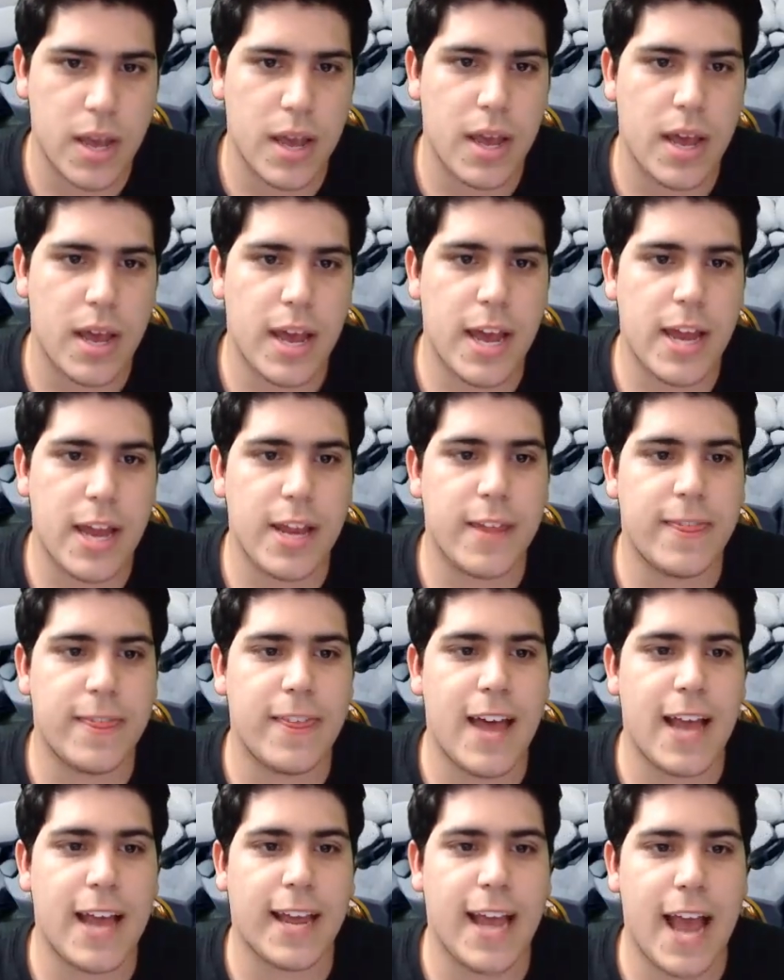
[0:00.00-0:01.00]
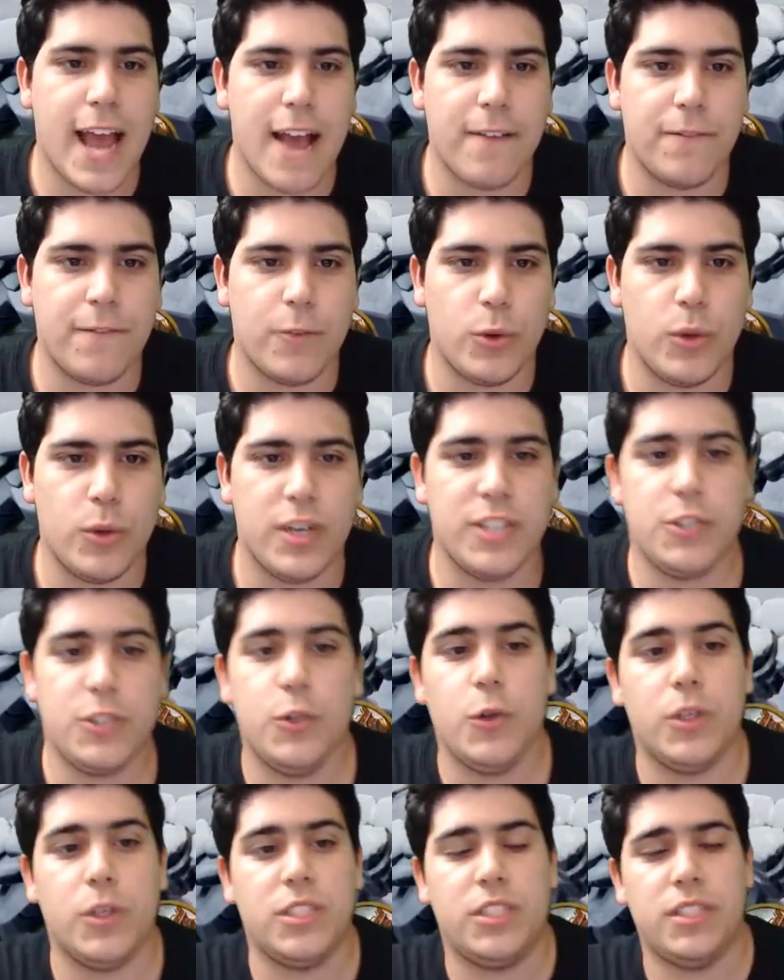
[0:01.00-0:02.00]
and attack after. If
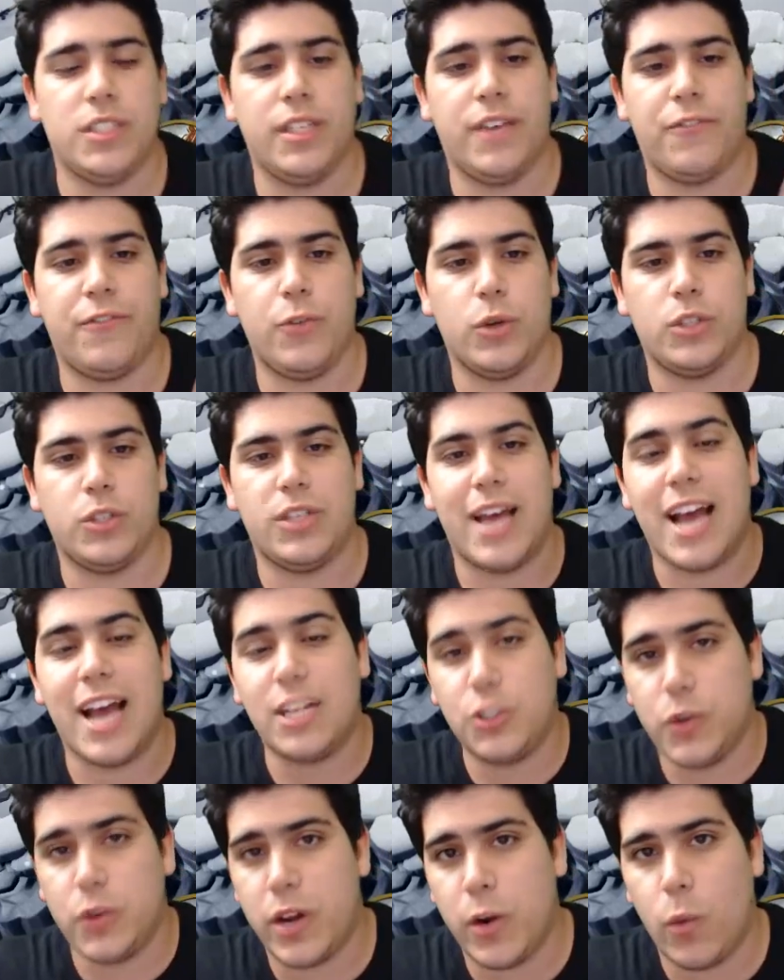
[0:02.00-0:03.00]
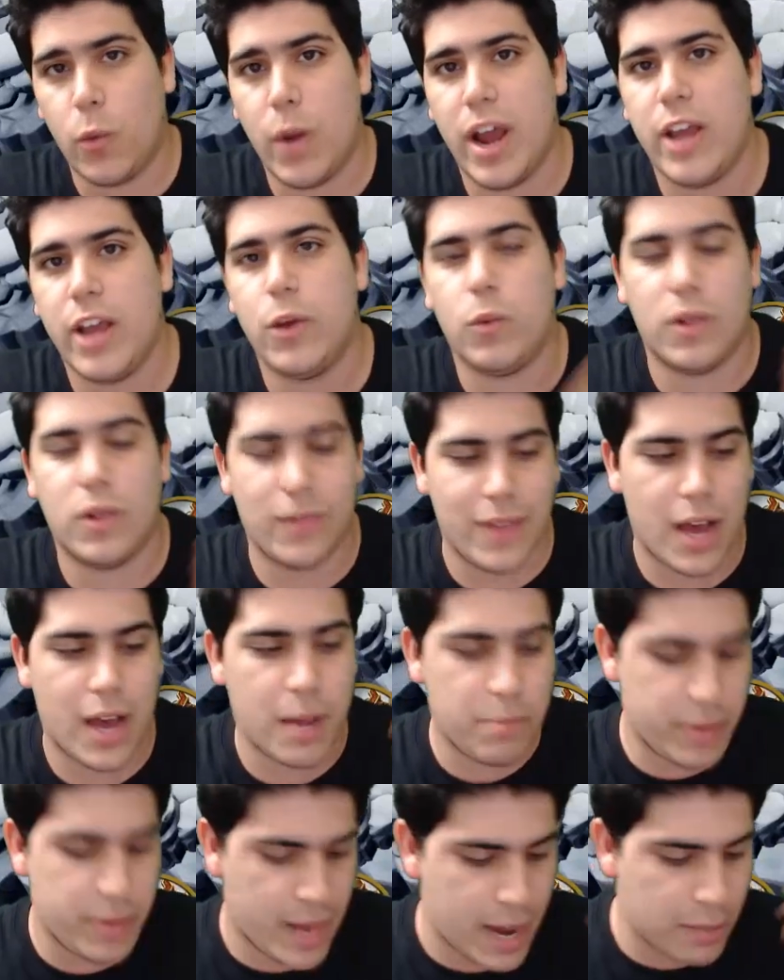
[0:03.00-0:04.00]
you attack straight away, you will
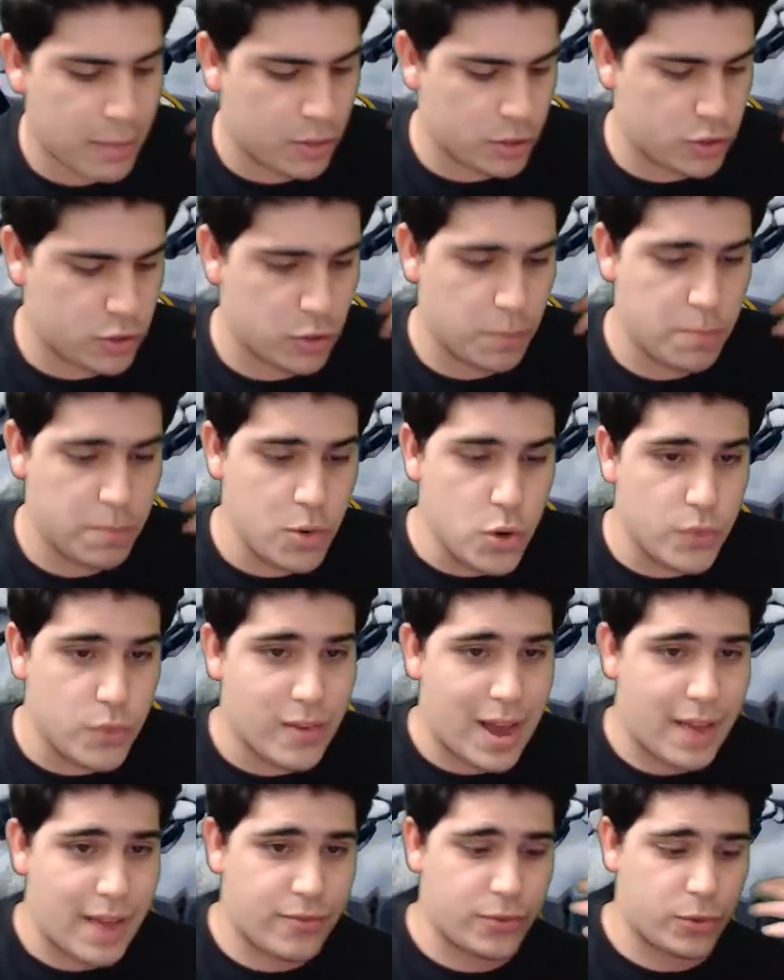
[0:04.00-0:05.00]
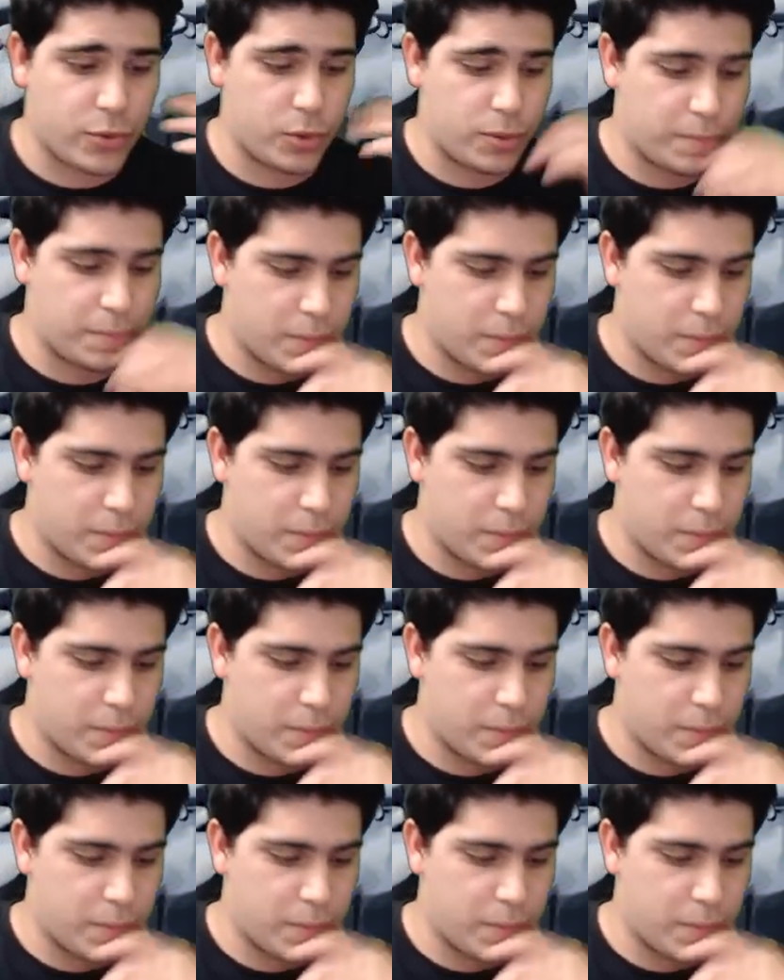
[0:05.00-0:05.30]
not be able to move after.